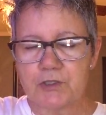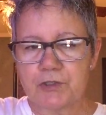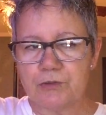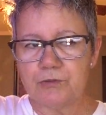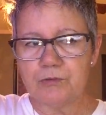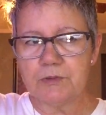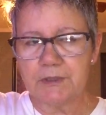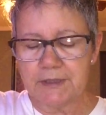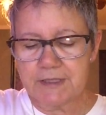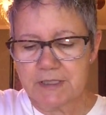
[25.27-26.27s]
to
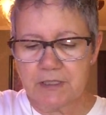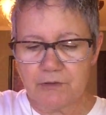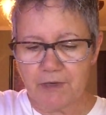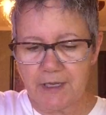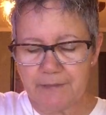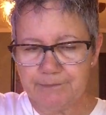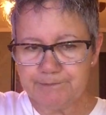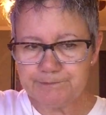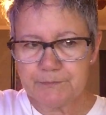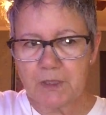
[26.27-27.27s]
Lindsey Graham,
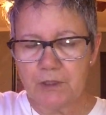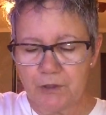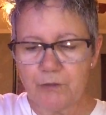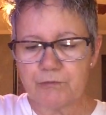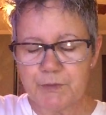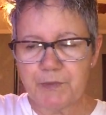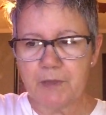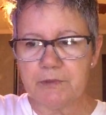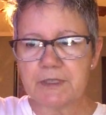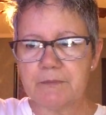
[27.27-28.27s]
you know, a
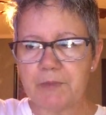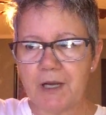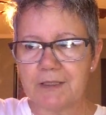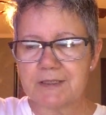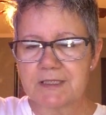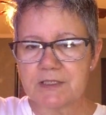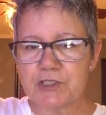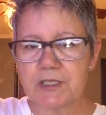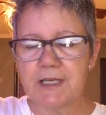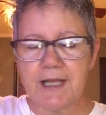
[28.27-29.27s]
Republican
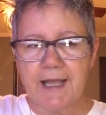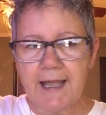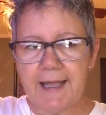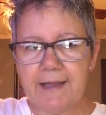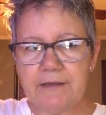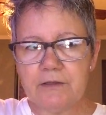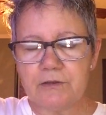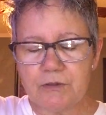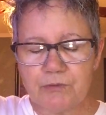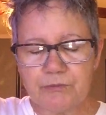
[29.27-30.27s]
politician,
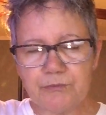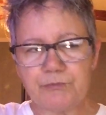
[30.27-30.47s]
and the